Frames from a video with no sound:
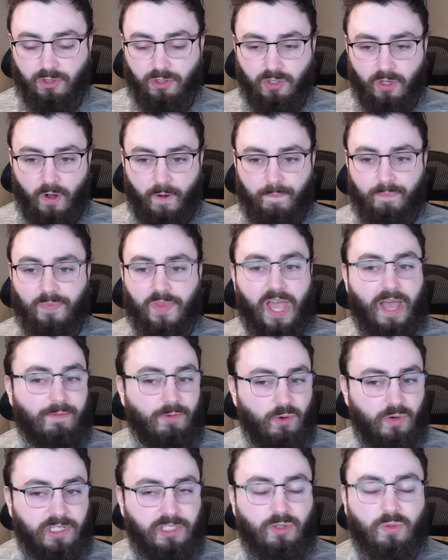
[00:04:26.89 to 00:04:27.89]
so I'm
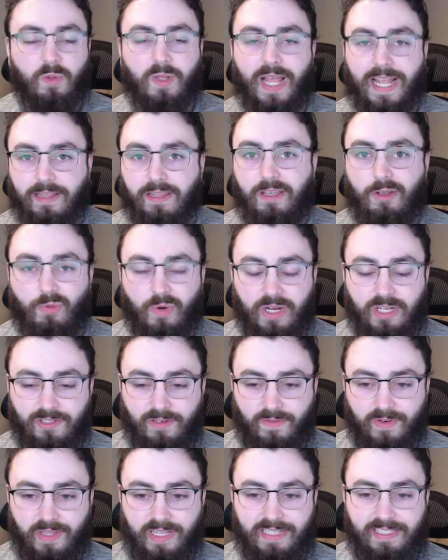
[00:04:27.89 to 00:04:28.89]
going to lightly graze
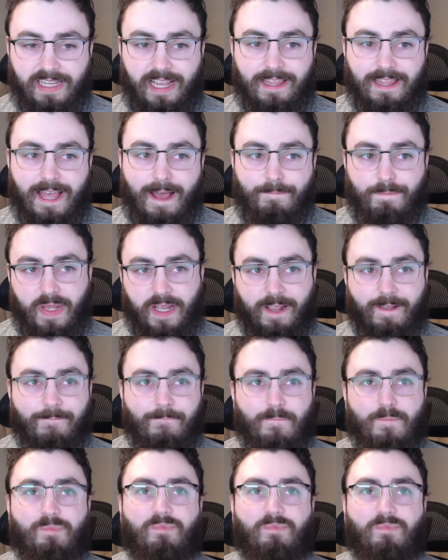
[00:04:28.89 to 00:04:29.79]
over this, and that being,